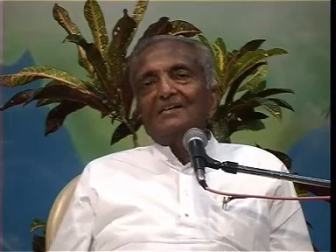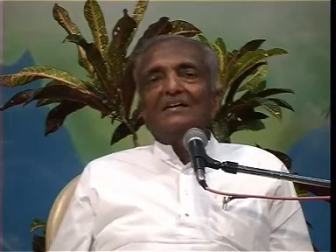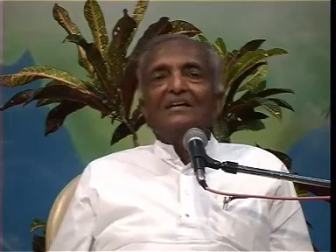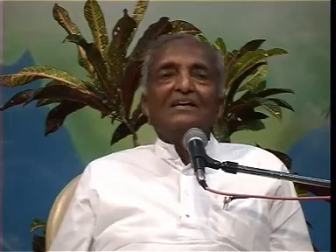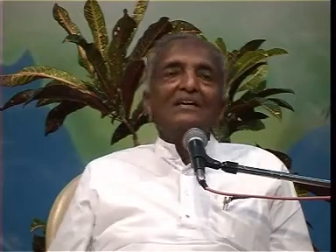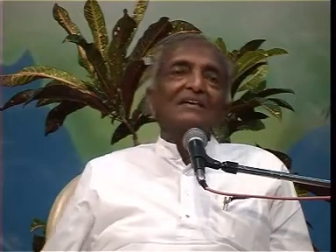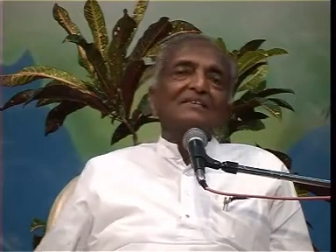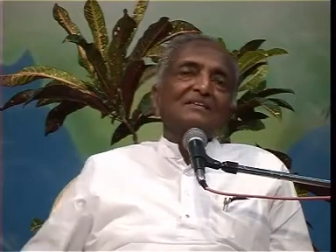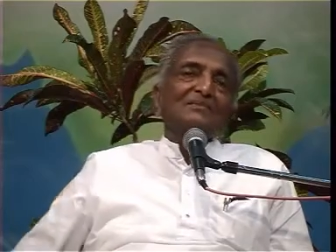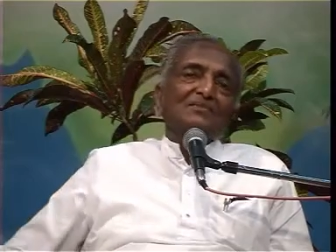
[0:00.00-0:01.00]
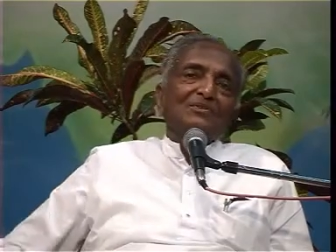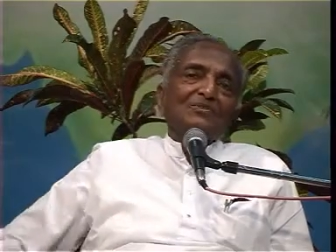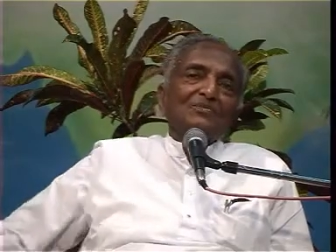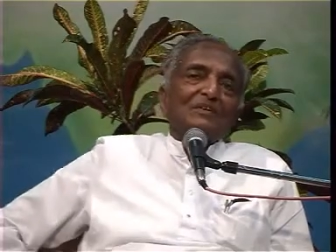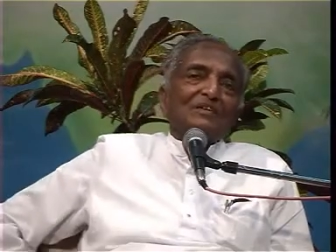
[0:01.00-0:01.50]
And I asked him, do
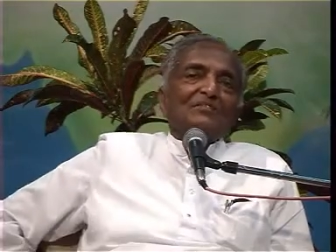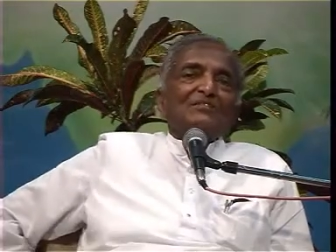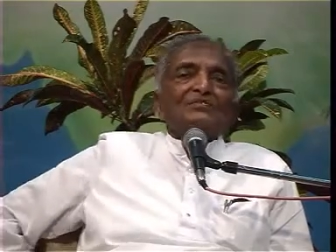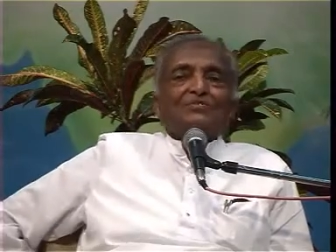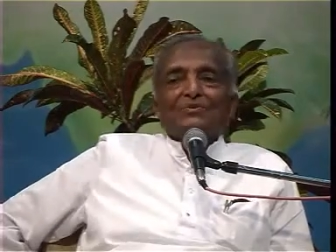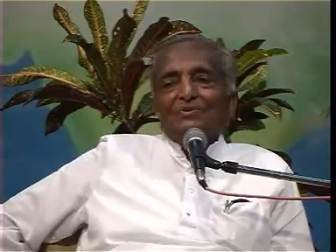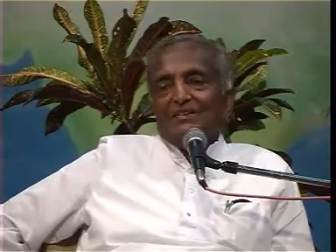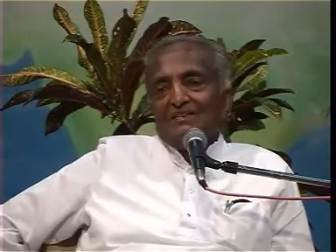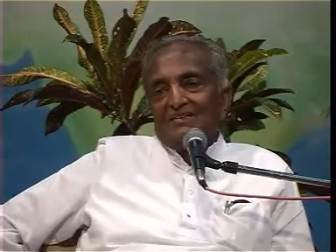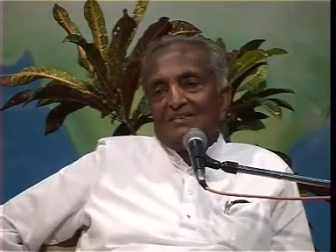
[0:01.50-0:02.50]
you believe in soul?